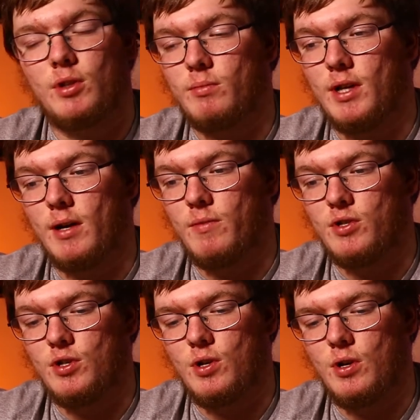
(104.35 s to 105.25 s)
sometime
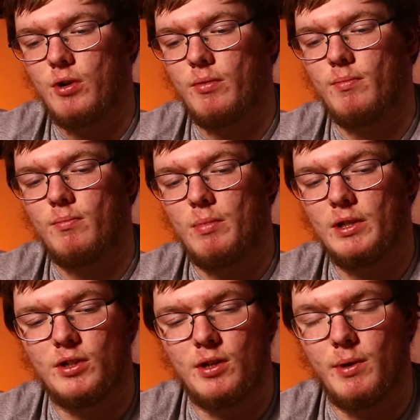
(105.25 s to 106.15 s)
this year, but
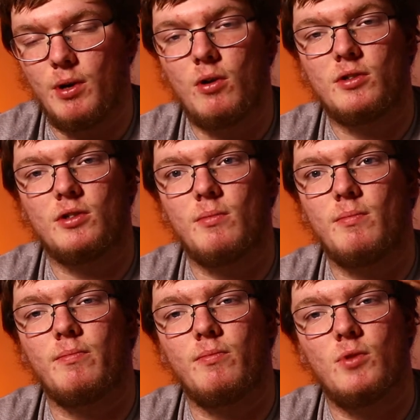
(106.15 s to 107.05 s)
it's gonna be awesome.
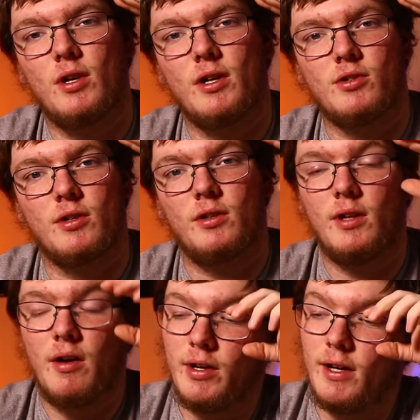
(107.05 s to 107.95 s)
You guys are gonna
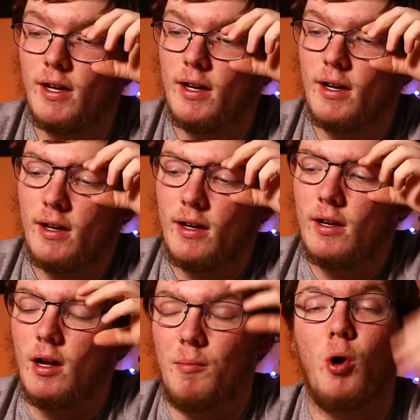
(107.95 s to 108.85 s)
love it,
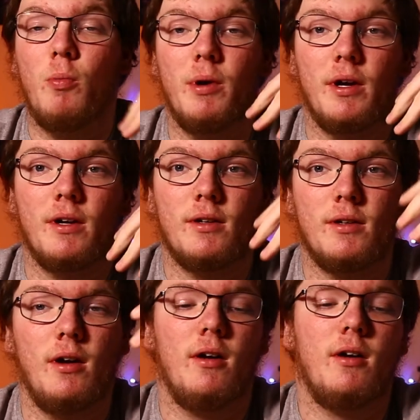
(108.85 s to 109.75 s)
I'm hoping.
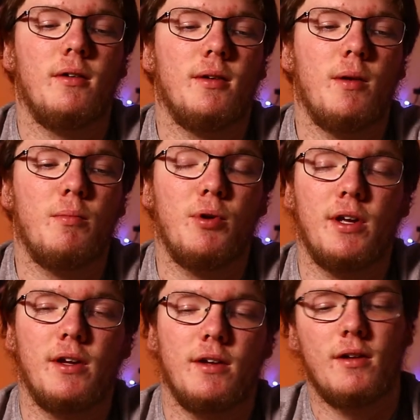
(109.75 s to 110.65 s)

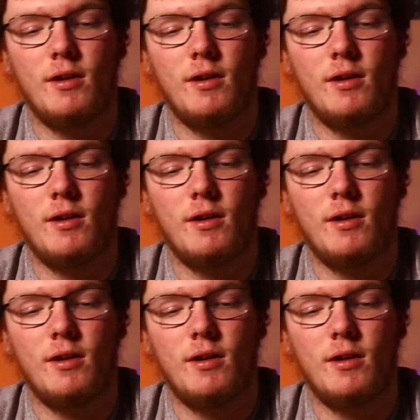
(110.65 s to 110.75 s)
The